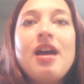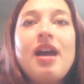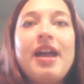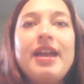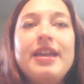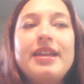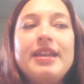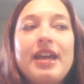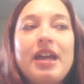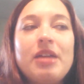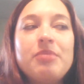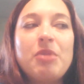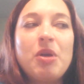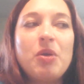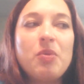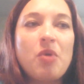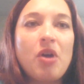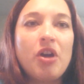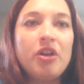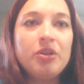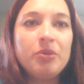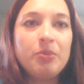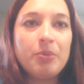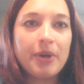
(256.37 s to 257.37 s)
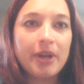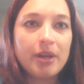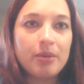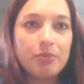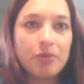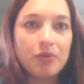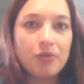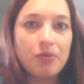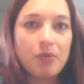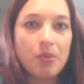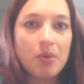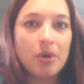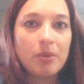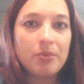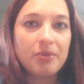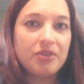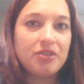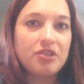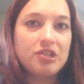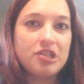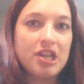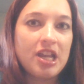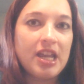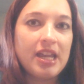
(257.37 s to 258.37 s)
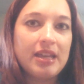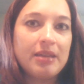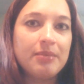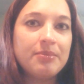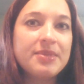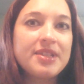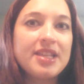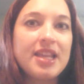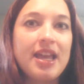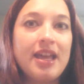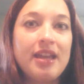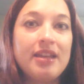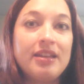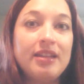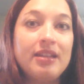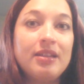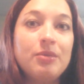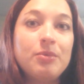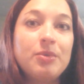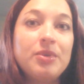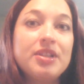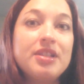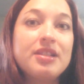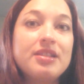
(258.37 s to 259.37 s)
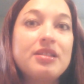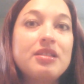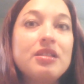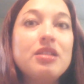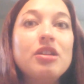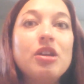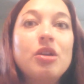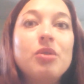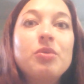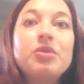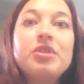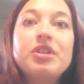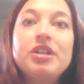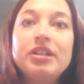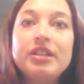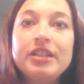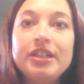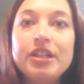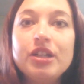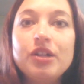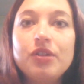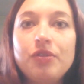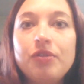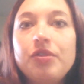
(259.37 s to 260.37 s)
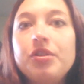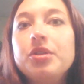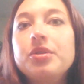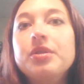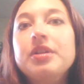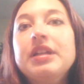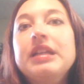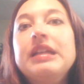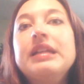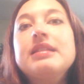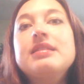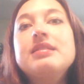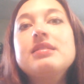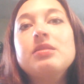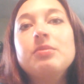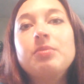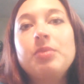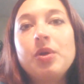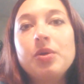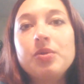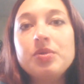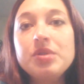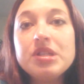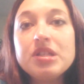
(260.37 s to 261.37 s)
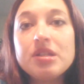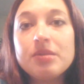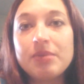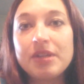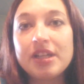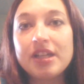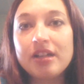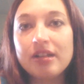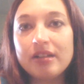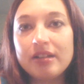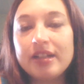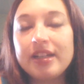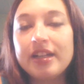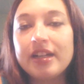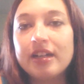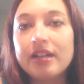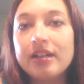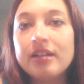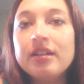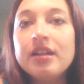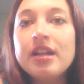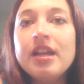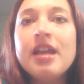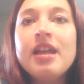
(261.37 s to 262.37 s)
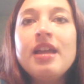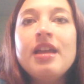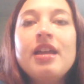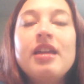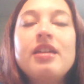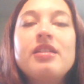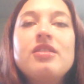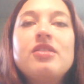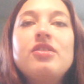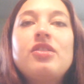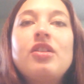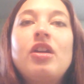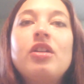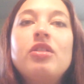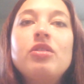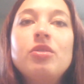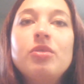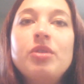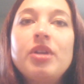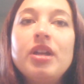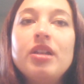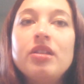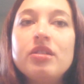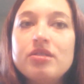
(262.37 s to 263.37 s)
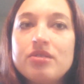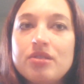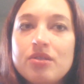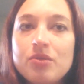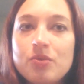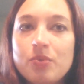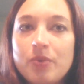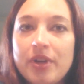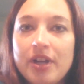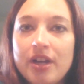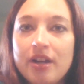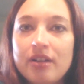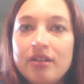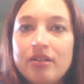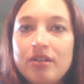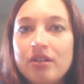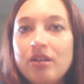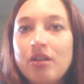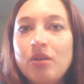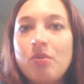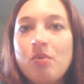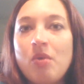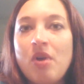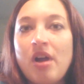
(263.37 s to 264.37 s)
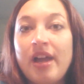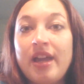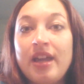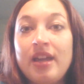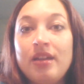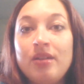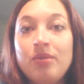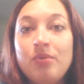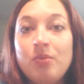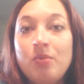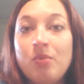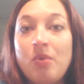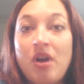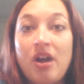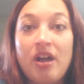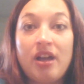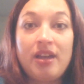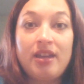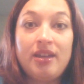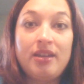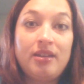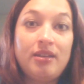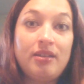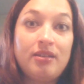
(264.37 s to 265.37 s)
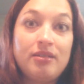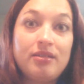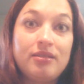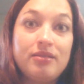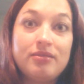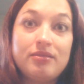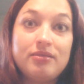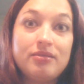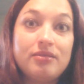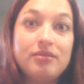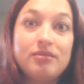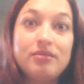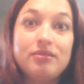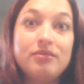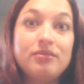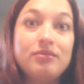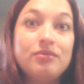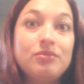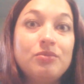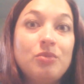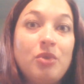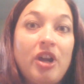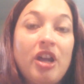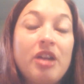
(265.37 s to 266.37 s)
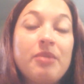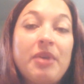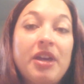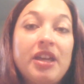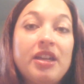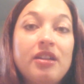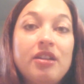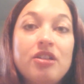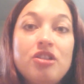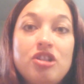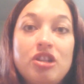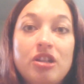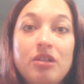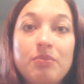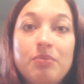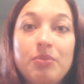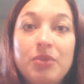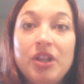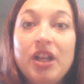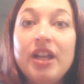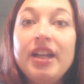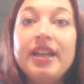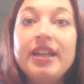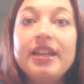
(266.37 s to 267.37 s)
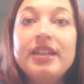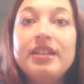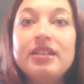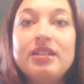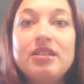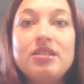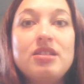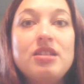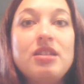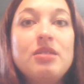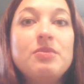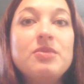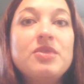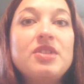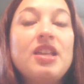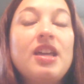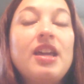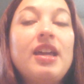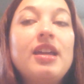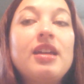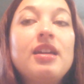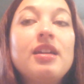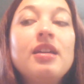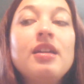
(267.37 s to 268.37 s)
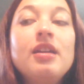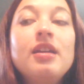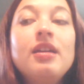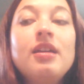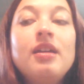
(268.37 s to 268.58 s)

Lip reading: I had had my water break before with James, and it was, clear fluid. It's supposed to be clear. And I thought, okay, this is weird. Why am I gushing blood? It seems like